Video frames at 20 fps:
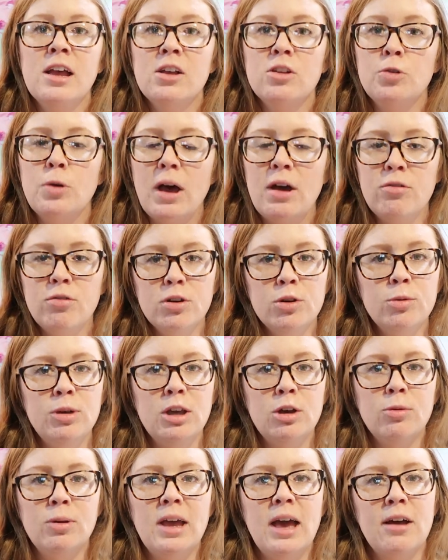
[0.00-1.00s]
So every
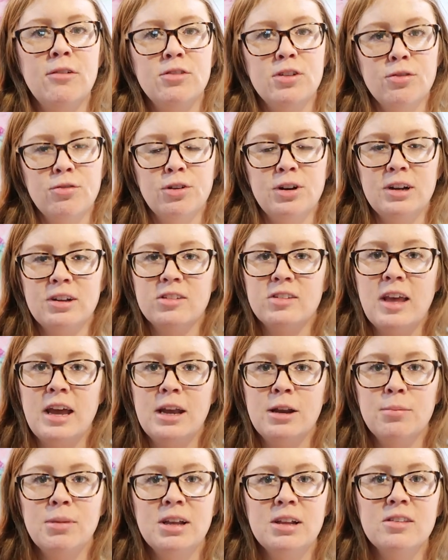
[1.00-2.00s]
week we have different
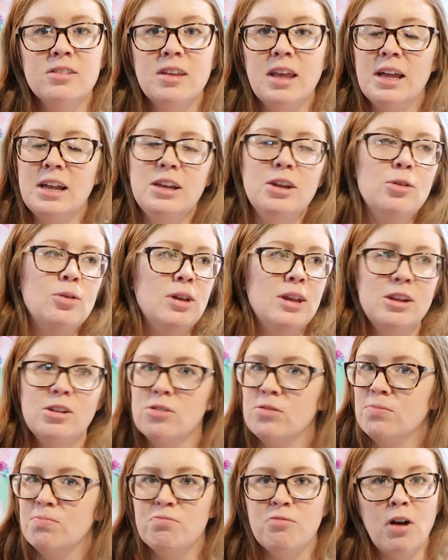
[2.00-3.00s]
assignments, and you
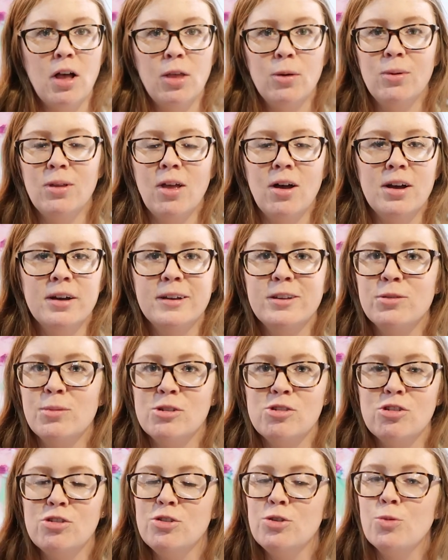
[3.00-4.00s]
can follow along as
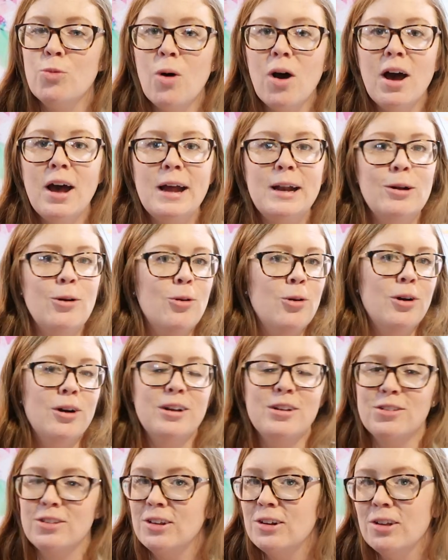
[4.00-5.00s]
much as you want or
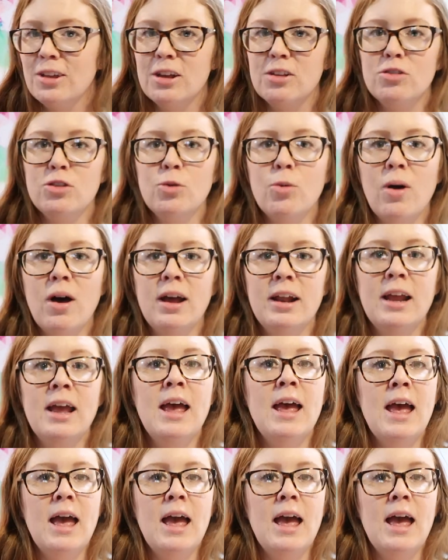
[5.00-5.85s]
as little as you want.